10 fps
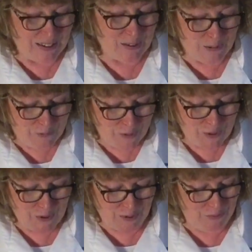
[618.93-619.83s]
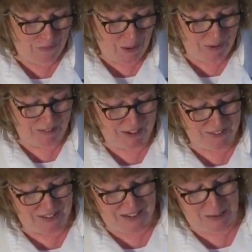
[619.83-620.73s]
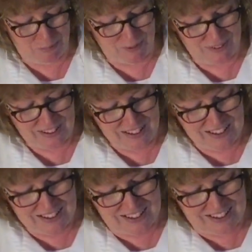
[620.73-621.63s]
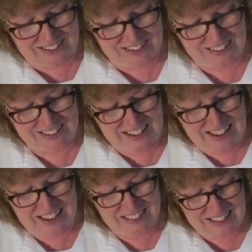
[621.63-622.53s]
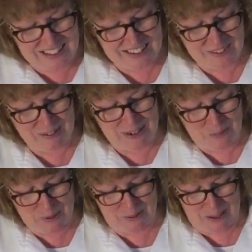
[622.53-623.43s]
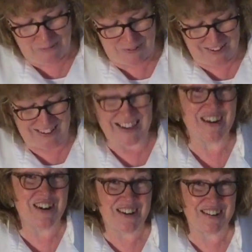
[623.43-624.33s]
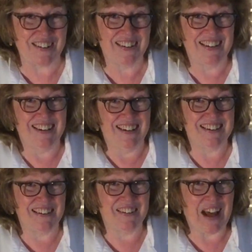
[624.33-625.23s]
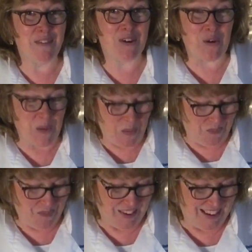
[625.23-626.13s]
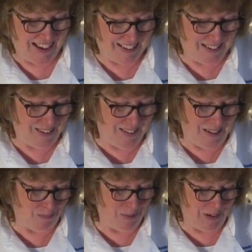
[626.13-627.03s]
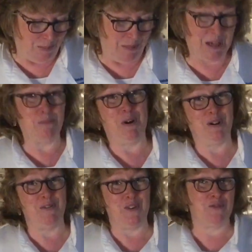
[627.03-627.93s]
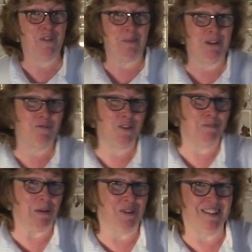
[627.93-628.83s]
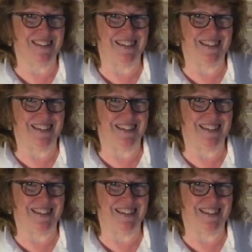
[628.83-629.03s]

and good food and family around the table. And I think it is really worth the effort, and I urge you to have a go at a clootie dumpling and make it part of your family food memories